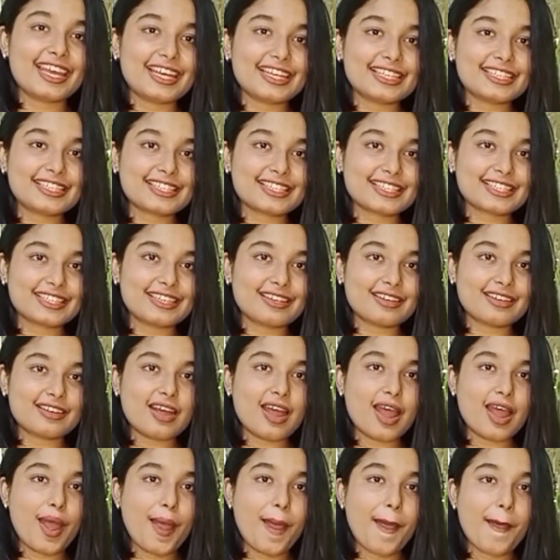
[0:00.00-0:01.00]
It's
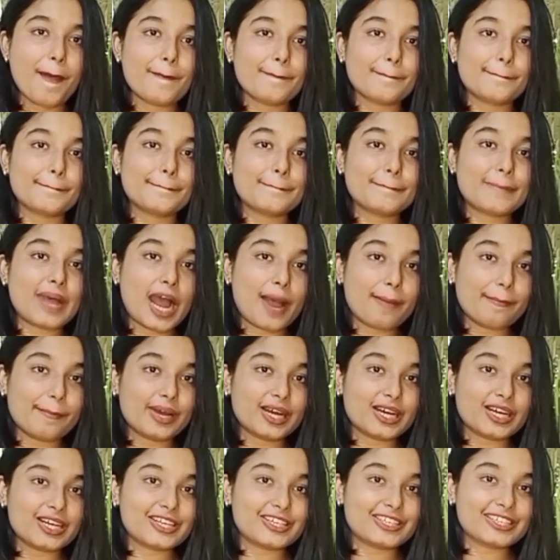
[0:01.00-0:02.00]
the
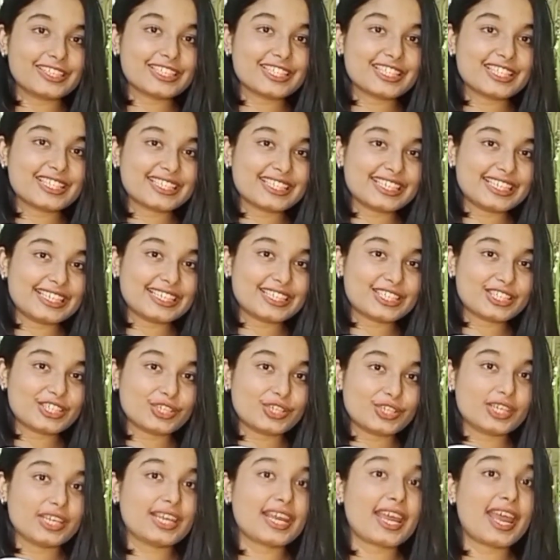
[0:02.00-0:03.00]
Mamaearth's Tea
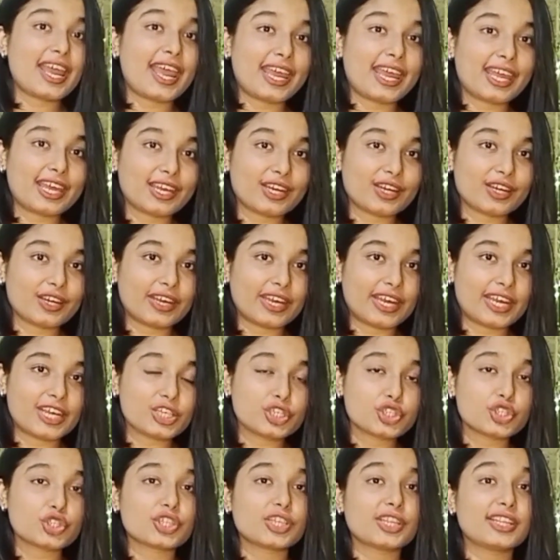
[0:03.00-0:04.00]
Tree hair
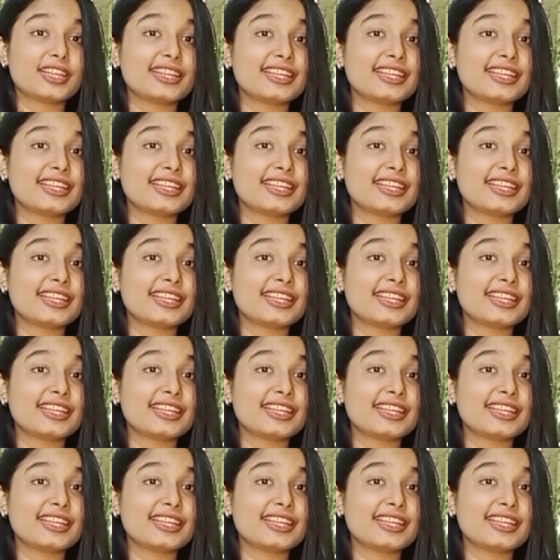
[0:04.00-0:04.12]
range.